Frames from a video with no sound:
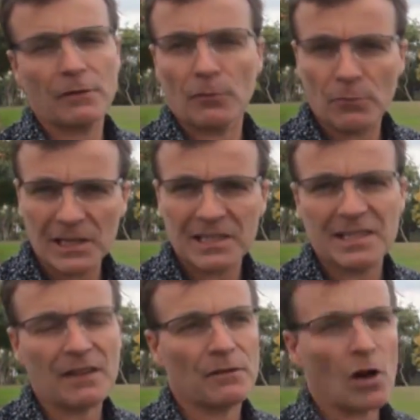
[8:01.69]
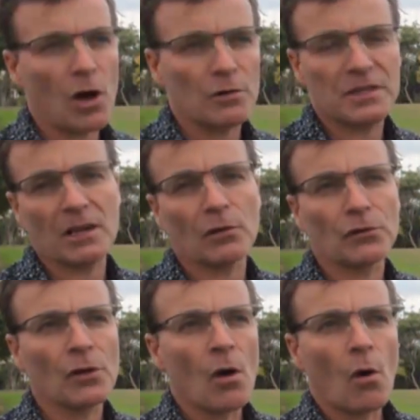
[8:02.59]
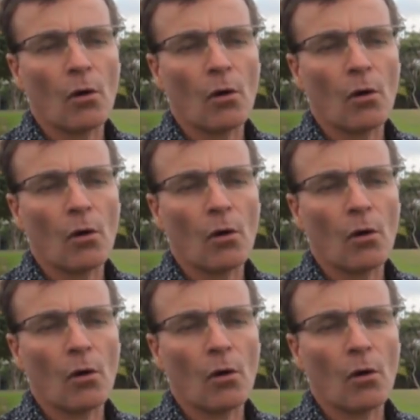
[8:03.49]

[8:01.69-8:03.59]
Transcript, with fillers: for real estate, for hotels,